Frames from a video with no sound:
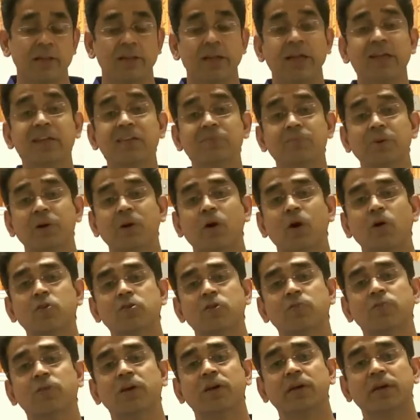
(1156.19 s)
That is
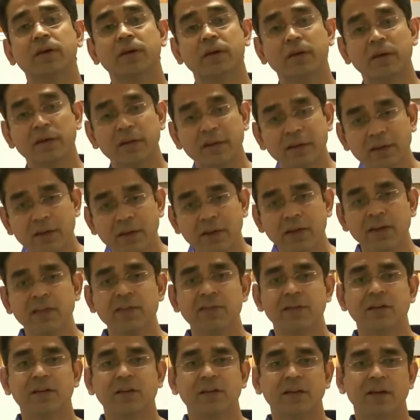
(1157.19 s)
because of the
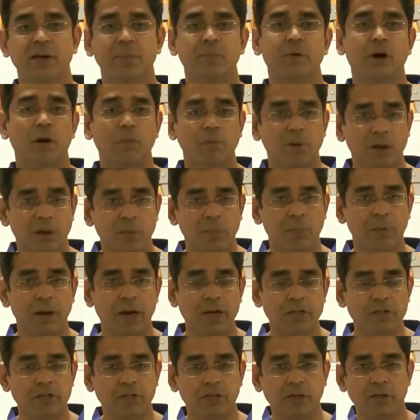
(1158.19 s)
increased intra-abdominal
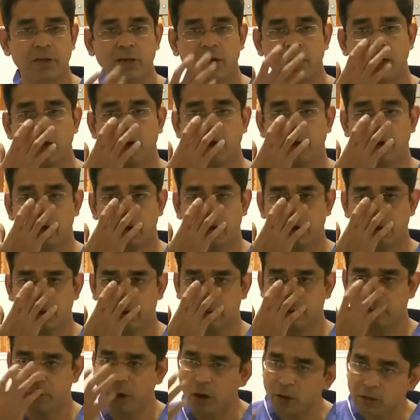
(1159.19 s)
pressure
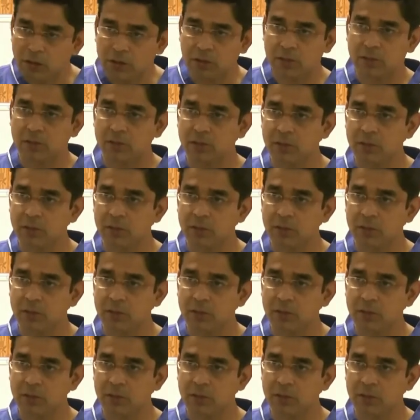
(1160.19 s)
not